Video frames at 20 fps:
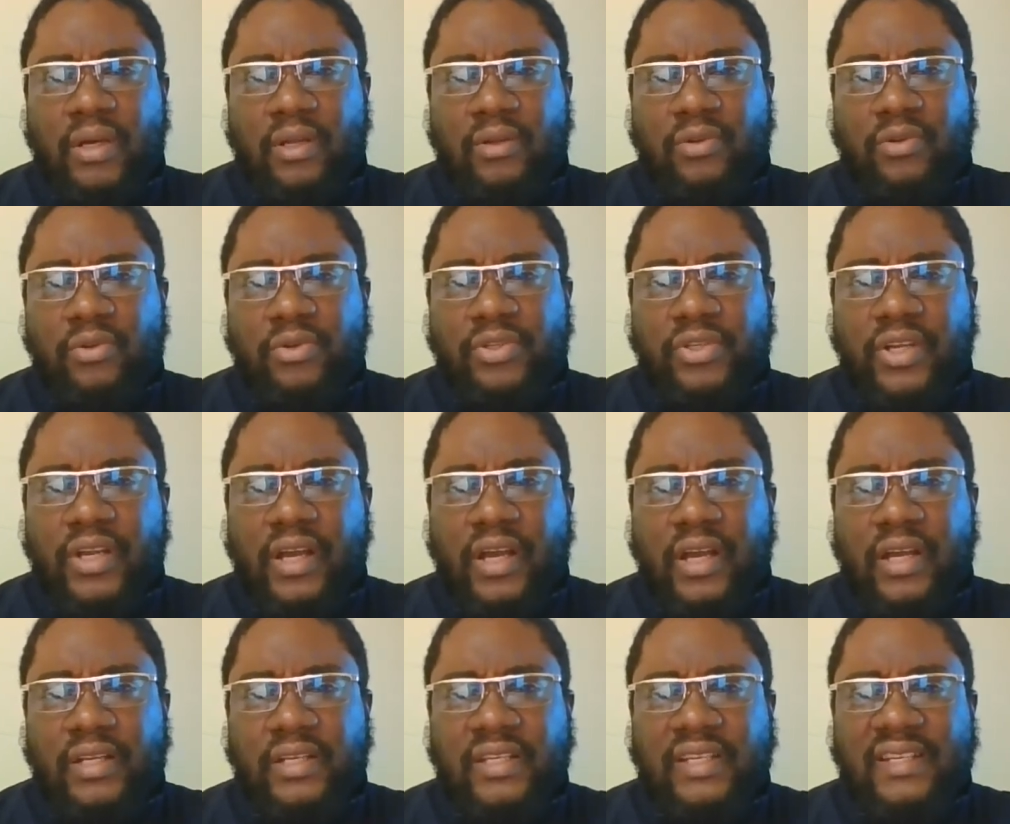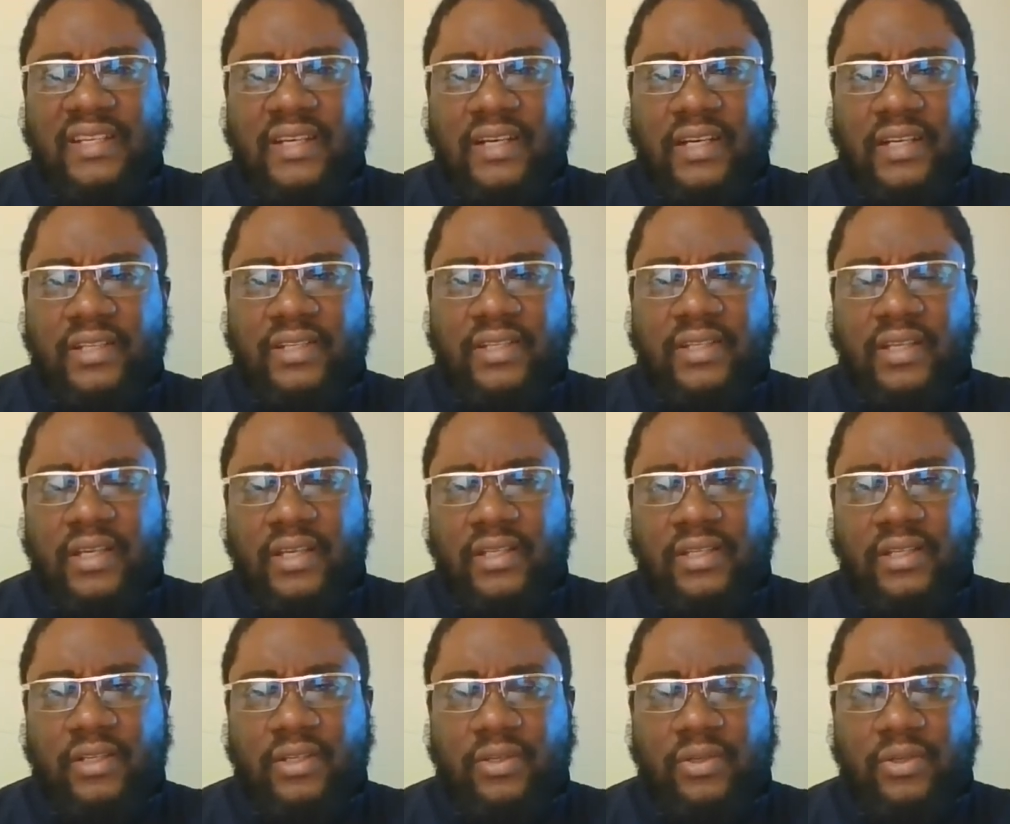do jihad in us, as
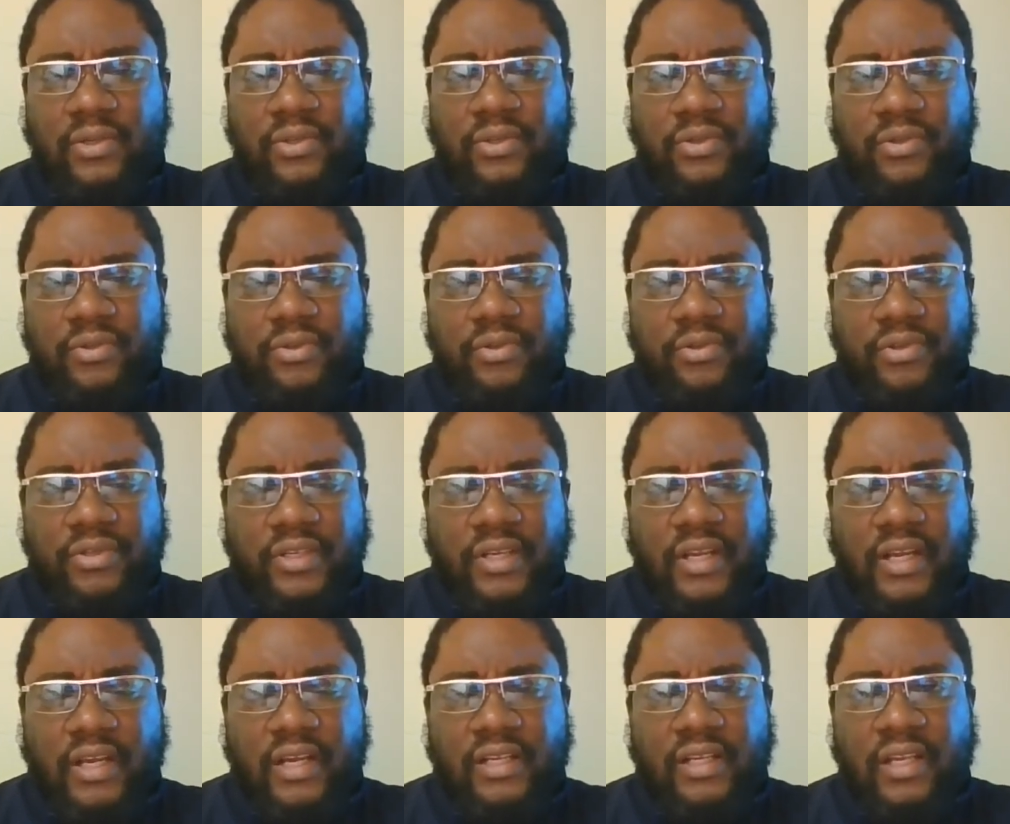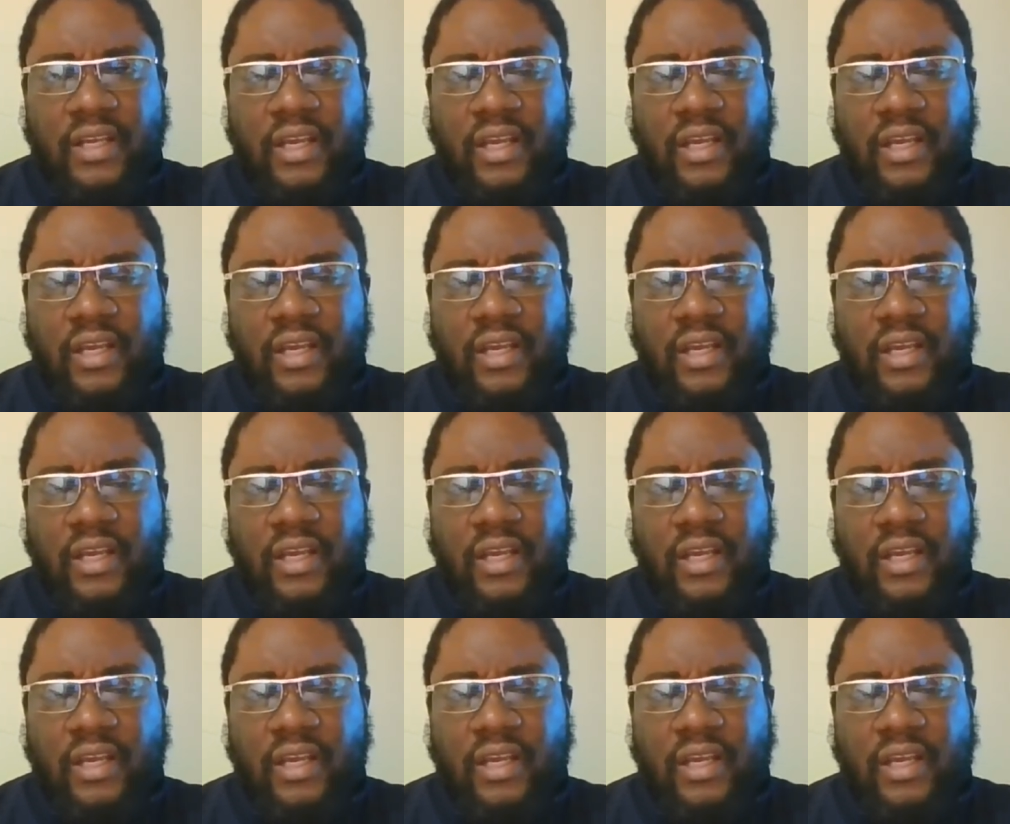in those who do jihad